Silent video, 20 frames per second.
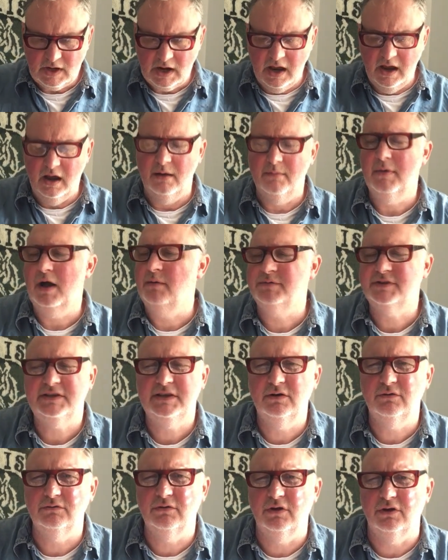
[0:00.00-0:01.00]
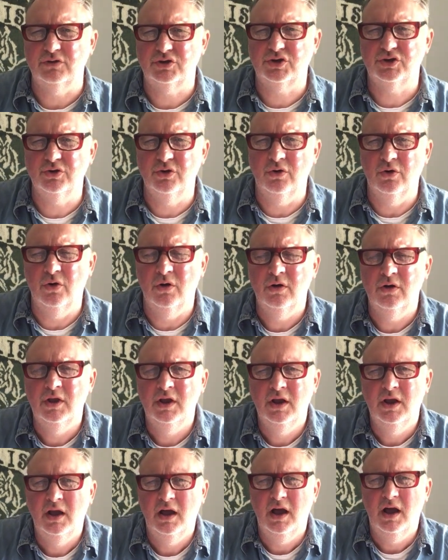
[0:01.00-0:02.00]
Um, I'm still not sure
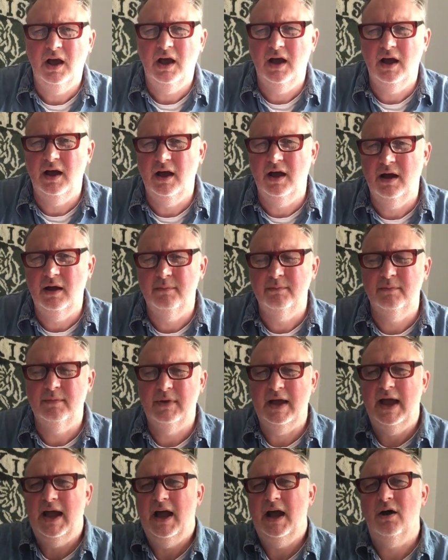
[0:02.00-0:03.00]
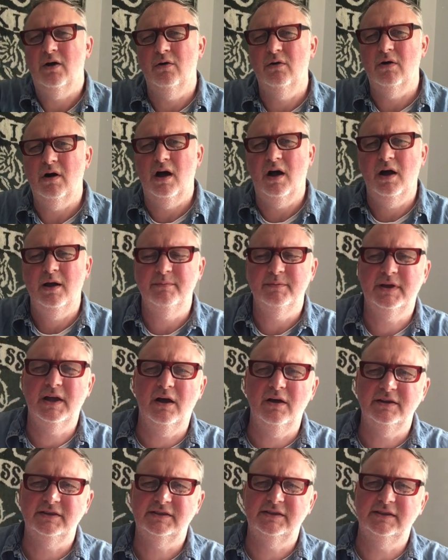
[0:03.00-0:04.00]
um, how I'm
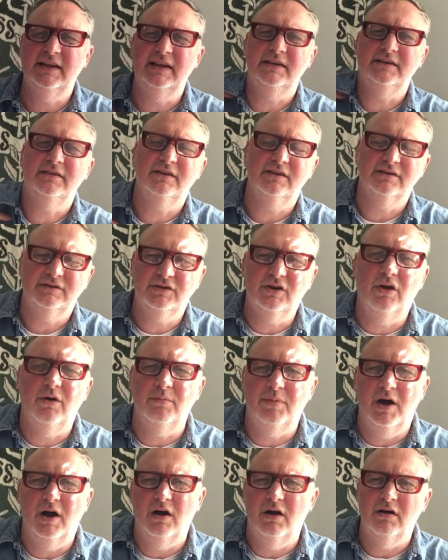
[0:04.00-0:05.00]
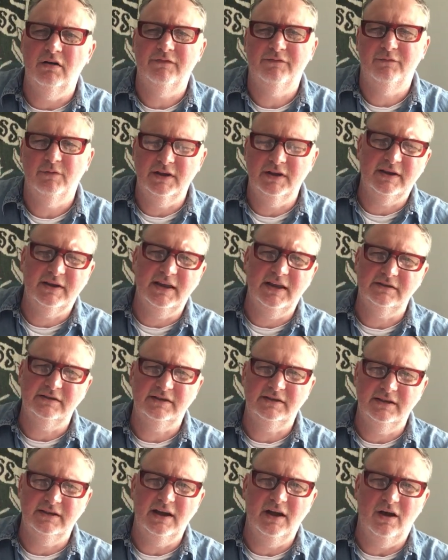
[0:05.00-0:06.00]
going to knit the top half when I get
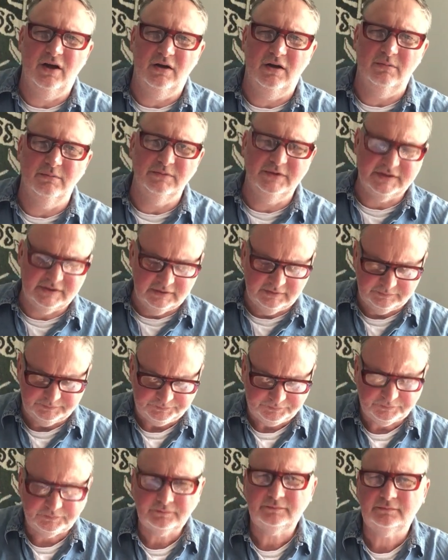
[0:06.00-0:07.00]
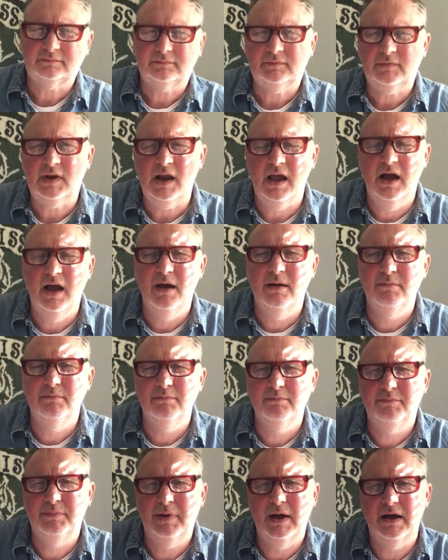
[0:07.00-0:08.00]
to the arms
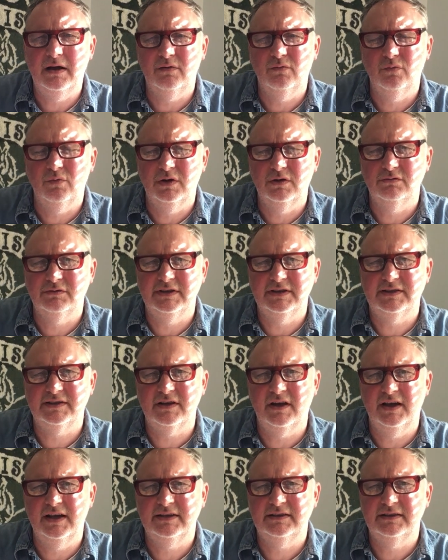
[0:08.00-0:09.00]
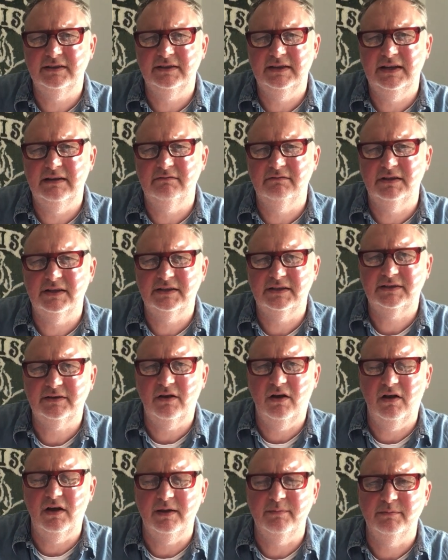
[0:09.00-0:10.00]
um, but we'll decide nearer the
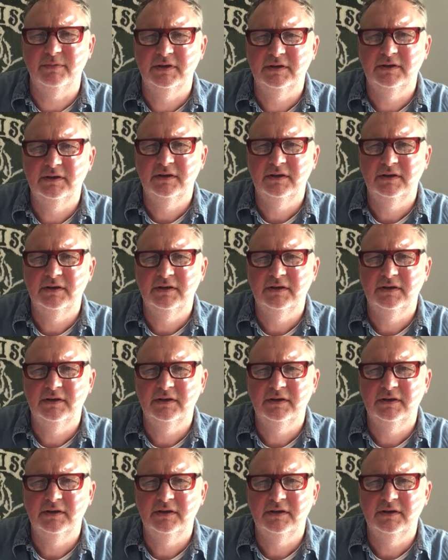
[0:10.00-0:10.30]
time.